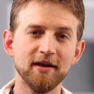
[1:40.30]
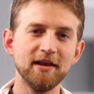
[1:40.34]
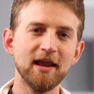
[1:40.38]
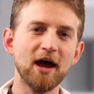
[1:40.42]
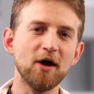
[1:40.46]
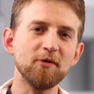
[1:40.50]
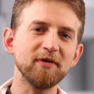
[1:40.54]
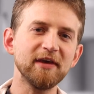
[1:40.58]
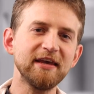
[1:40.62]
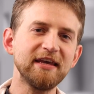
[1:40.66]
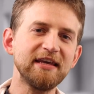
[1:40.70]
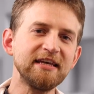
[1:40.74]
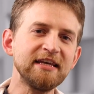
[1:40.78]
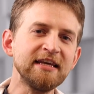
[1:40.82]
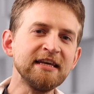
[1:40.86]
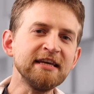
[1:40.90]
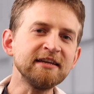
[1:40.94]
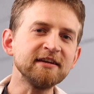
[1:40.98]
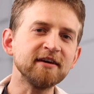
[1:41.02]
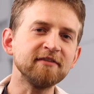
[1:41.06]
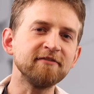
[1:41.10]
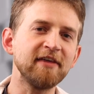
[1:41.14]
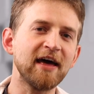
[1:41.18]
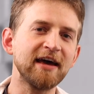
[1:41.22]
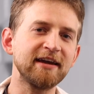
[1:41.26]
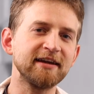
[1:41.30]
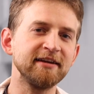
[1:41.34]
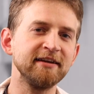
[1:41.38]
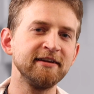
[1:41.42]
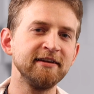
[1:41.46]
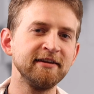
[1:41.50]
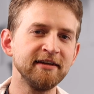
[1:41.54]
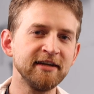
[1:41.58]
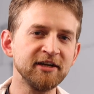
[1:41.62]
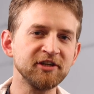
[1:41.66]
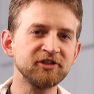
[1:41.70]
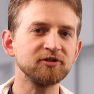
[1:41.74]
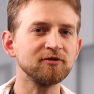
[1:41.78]
Now the heat of that
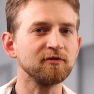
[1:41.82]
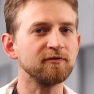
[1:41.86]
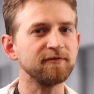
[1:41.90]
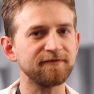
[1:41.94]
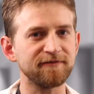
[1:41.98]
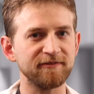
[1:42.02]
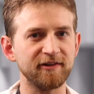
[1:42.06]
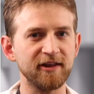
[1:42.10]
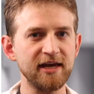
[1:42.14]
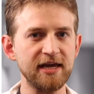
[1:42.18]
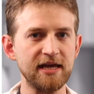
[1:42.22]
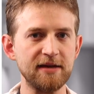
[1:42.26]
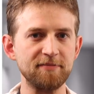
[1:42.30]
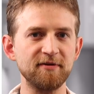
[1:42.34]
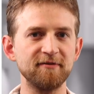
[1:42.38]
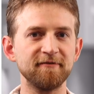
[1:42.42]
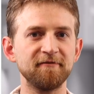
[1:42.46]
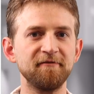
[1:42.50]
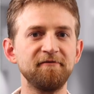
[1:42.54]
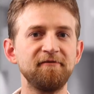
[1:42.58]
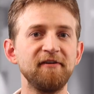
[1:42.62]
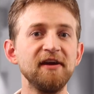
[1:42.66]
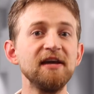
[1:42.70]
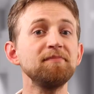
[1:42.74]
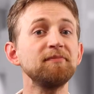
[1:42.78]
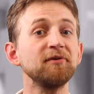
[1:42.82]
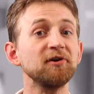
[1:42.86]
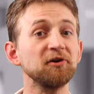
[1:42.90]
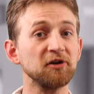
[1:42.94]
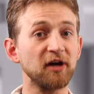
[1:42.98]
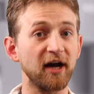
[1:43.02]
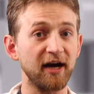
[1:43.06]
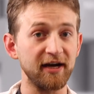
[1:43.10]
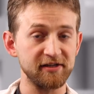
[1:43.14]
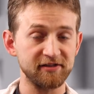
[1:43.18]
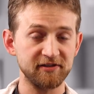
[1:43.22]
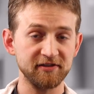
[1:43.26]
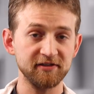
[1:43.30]
initial flame
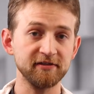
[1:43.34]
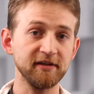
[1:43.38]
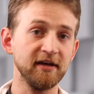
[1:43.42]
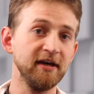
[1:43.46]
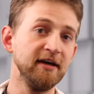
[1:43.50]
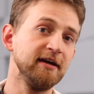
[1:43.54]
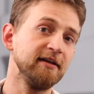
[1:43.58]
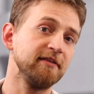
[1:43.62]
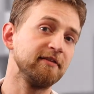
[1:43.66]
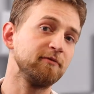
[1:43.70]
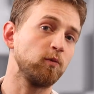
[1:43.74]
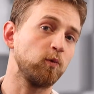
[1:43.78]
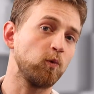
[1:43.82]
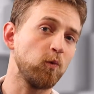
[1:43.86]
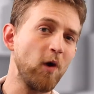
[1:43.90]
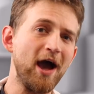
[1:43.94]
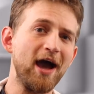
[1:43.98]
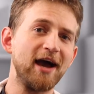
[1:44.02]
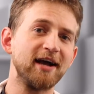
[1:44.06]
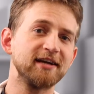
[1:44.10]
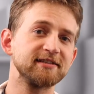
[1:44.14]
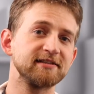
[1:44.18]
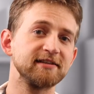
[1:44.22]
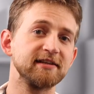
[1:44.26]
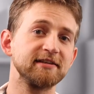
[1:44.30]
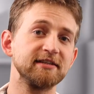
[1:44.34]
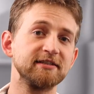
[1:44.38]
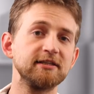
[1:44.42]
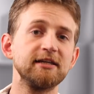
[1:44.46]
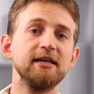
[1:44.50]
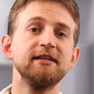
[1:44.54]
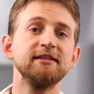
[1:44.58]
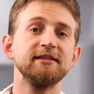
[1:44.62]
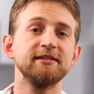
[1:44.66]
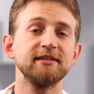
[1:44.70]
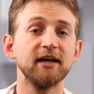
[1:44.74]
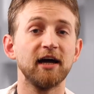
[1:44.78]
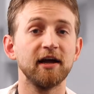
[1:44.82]
vaporizes the wax that is
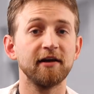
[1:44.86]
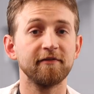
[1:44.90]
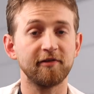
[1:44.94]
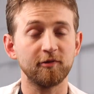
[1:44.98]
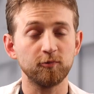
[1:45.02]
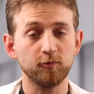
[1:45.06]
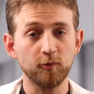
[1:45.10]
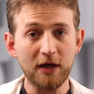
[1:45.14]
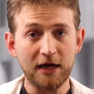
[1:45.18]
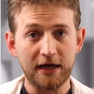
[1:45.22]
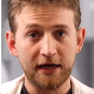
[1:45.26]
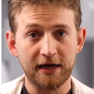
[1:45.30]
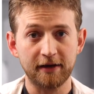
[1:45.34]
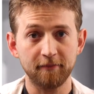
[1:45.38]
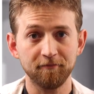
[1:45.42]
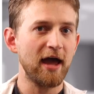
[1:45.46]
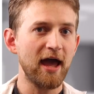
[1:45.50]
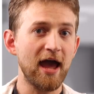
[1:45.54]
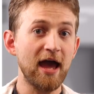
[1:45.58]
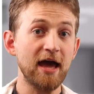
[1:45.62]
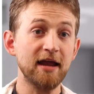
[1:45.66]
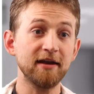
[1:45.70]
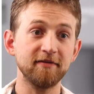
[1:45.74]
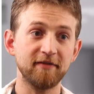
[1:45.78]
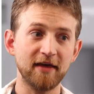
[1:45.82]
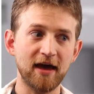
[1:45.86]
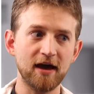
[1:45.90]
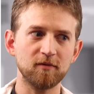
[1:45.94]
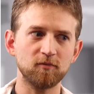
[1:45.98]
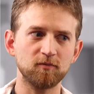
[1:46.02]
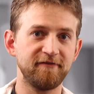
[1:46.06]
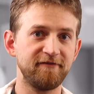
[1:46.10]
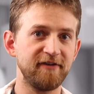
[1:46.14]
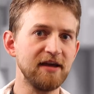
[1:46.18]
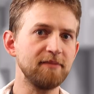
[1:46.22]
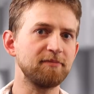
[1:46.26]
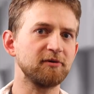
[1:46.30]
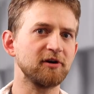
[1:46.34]
inside of the wick, and that
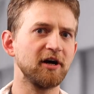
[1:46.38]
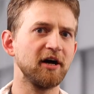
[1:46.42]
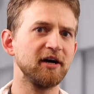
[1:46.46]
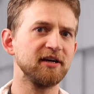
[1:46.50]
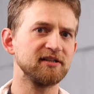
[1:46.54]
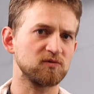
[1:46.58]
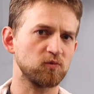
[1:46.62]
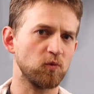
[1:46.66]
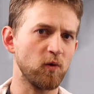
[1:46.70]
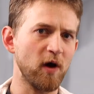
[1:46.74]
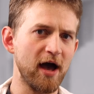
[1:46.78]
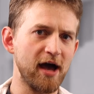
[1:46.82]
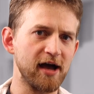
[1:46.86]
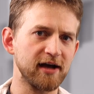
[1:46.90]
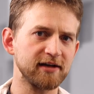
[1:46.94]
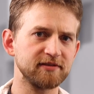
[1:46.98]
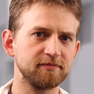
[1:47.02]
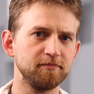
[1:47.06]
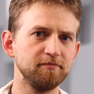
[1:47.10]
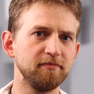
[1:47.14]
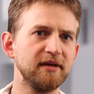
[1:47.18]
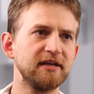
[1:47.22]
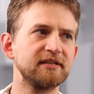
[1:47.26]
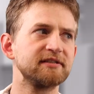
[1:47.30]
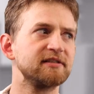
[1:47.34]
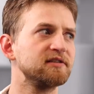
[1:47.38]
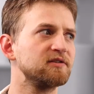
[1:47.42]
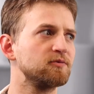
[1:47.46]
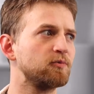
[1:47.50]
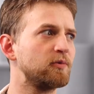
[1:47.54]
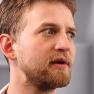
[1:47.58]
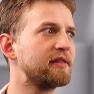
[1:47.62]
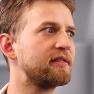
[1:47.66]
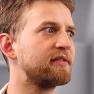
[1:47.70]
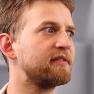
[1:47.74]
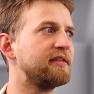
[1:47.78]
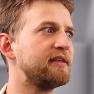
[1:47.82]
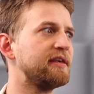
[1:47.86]
vaporized wax mixes
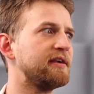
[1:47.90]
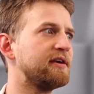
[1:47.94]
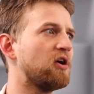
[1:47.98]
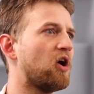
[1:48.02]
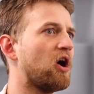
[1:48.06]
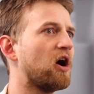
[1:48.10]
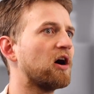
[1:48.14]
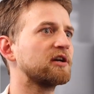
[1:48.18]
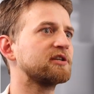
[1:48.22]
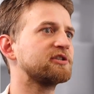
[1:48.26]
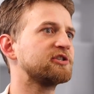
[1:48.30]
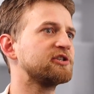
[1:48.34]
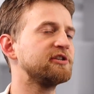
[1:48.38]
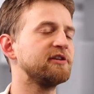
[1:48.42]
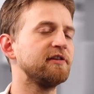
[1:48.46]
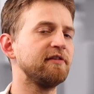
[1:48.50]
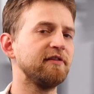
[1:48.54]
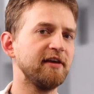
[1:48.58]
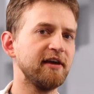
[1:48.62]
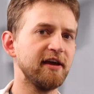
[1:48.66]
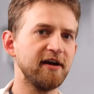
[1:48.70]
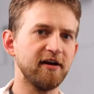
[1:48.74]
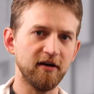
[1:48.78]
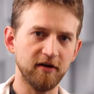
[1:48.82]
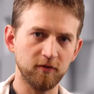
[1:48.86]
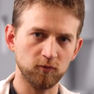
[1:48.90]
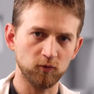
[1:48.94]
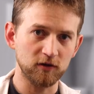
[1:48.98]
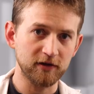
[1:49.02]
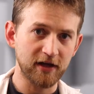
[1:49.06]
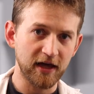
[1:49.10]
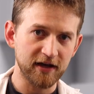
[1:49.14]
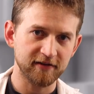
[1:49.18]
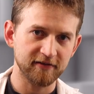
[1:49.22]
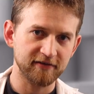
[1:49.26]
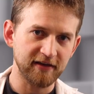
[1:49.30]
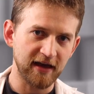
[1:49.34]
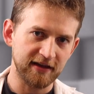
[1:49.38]
with the oxygen in the air, and we'll
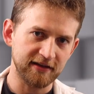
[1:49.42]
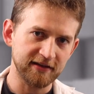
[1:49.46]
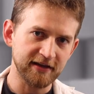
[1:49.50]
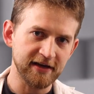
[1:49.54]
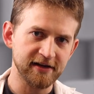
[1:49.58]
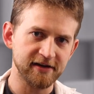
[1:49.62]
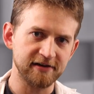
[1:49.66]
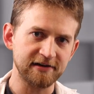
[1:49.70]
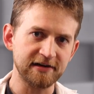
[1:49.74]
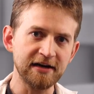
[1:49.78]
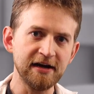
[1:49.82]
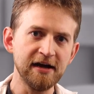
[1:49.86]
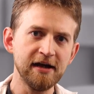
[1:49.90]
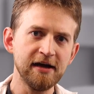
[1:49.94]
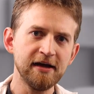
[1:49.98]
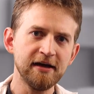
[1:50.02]
get to that later.